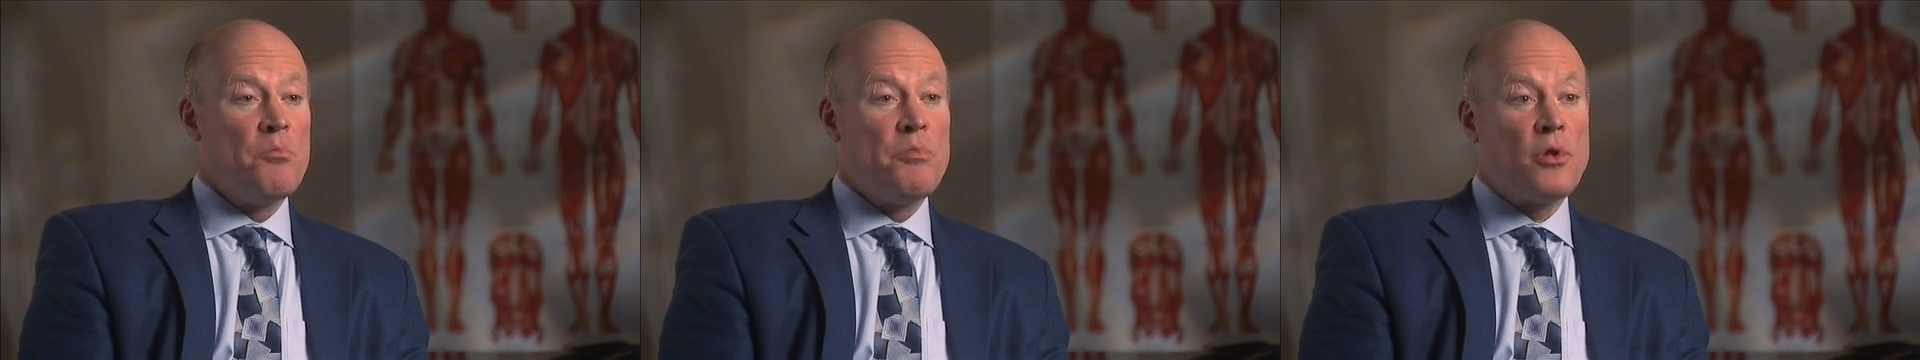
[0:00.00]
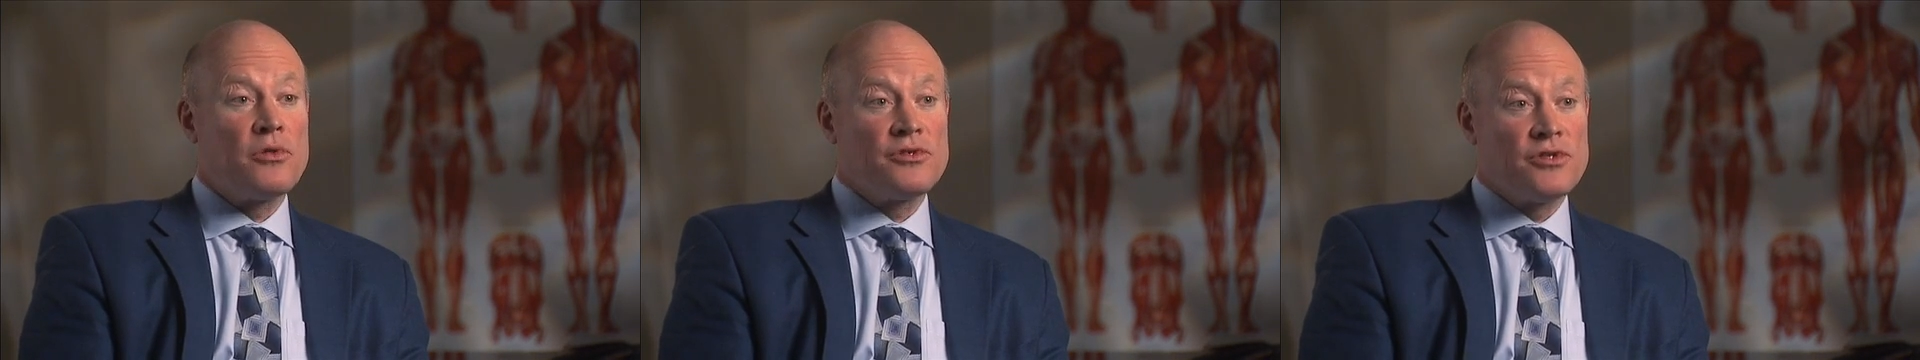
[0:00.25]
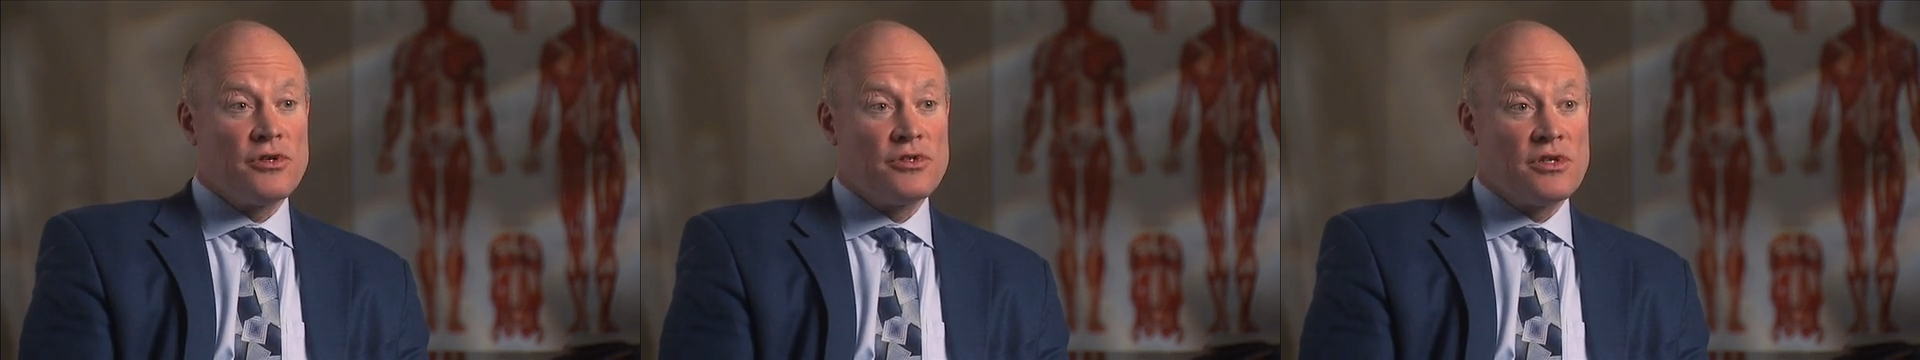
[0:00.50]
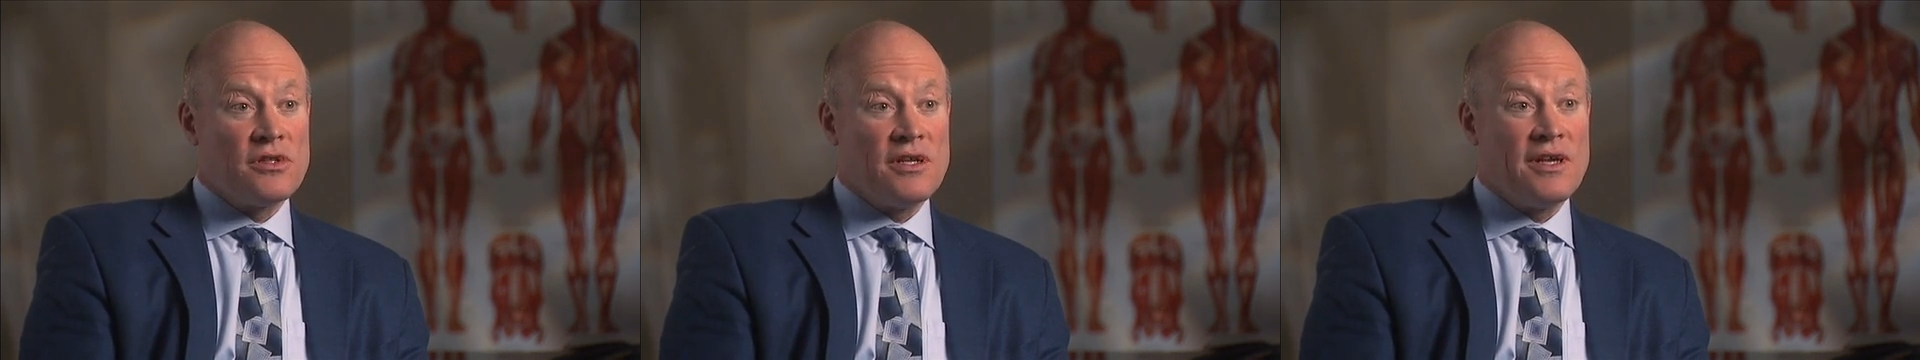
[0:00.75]
both
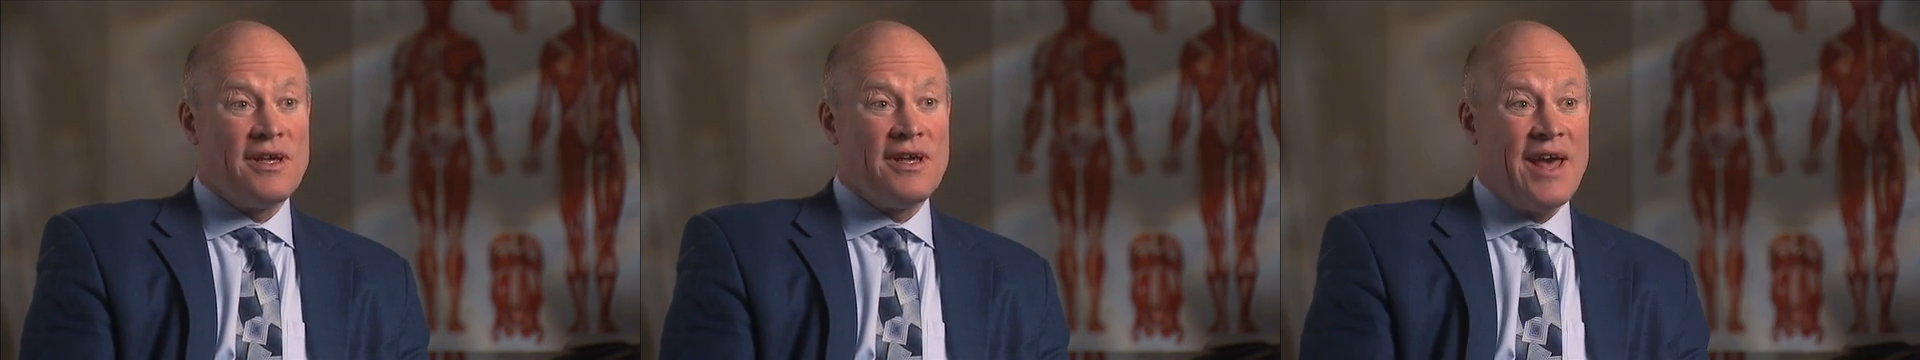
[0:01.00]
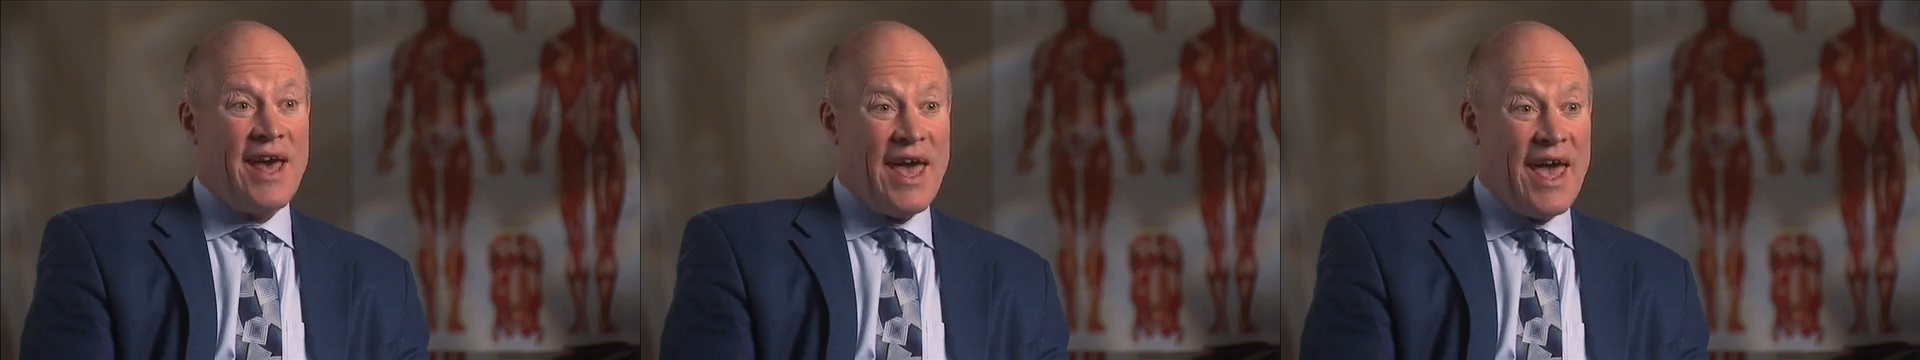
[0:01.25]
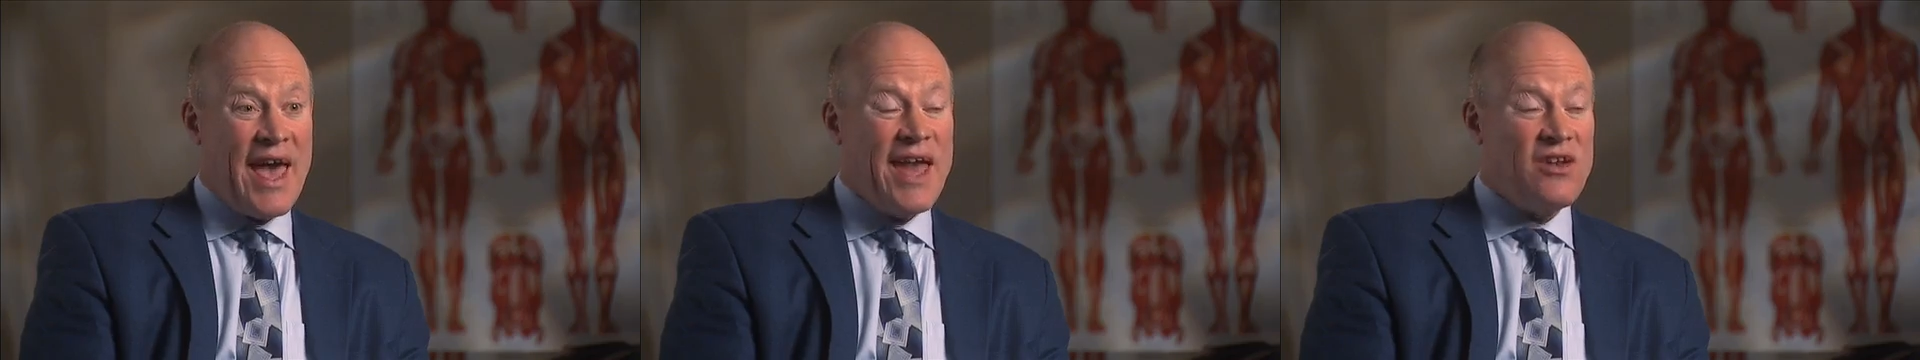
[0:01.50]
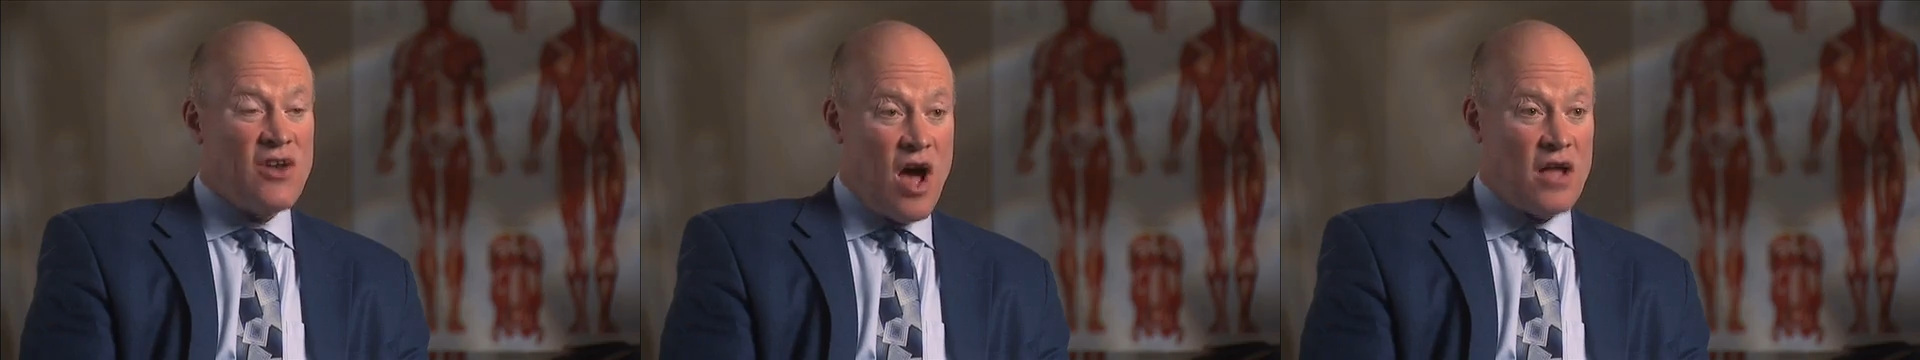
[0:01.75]
surgically
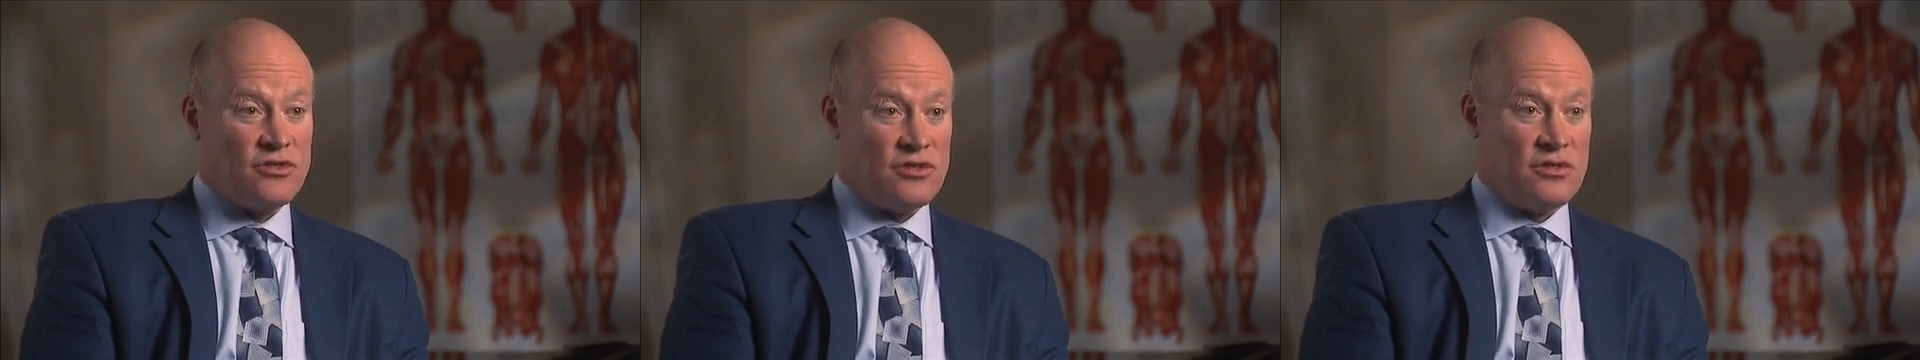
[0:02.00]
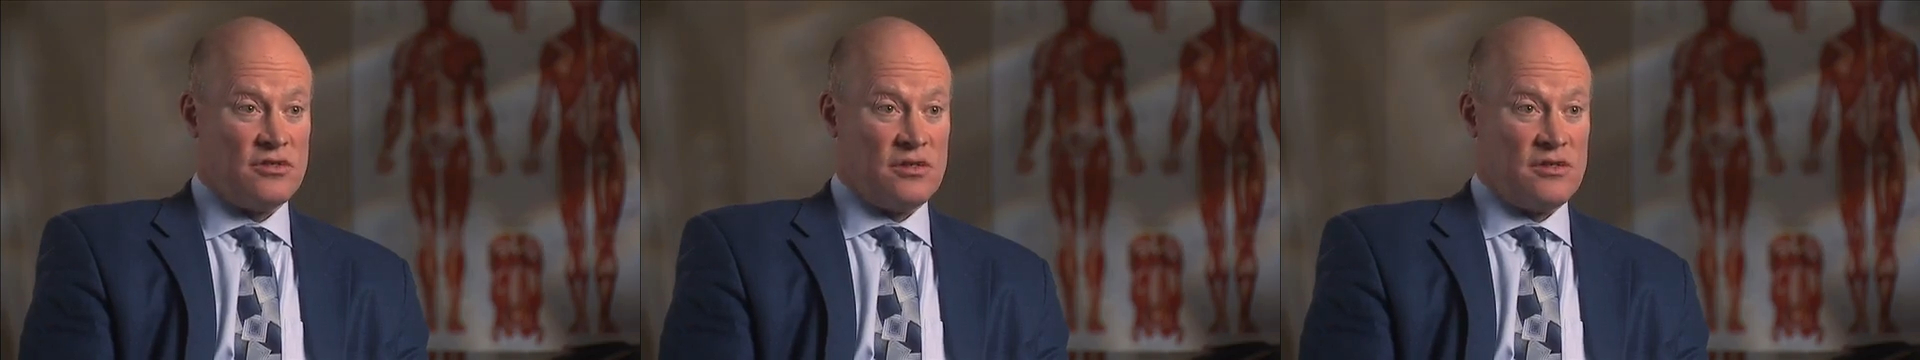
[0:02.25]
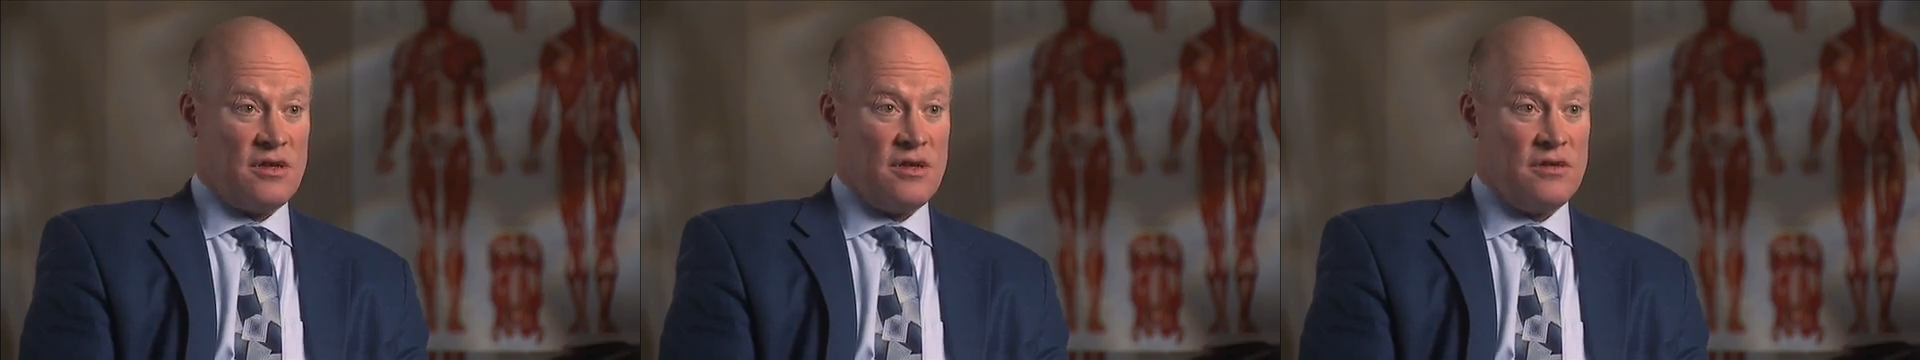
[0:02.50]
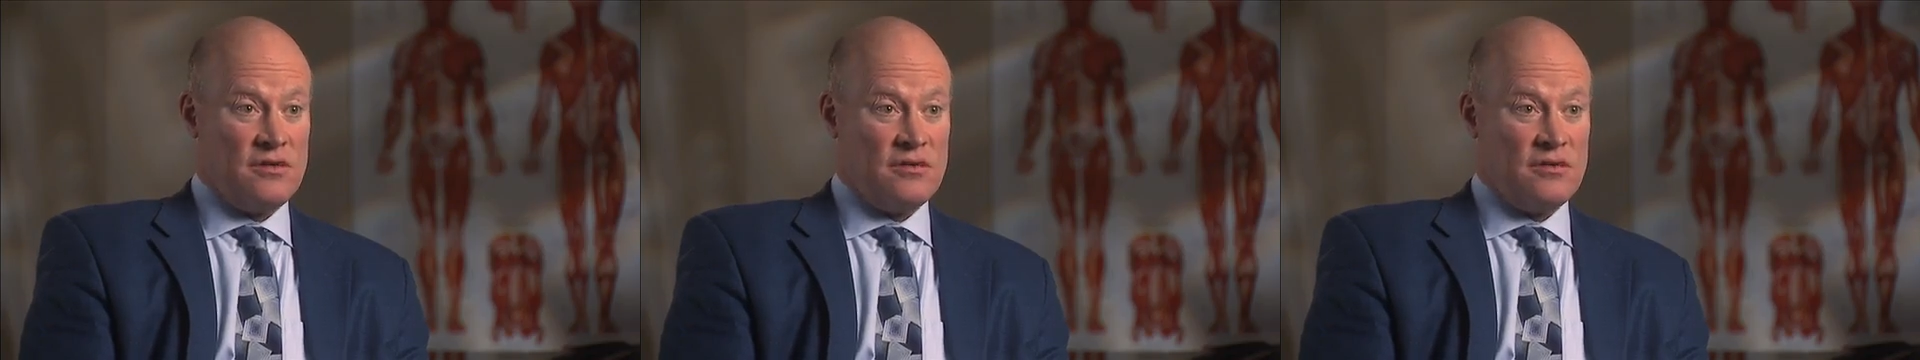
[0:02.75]
and non-surgically.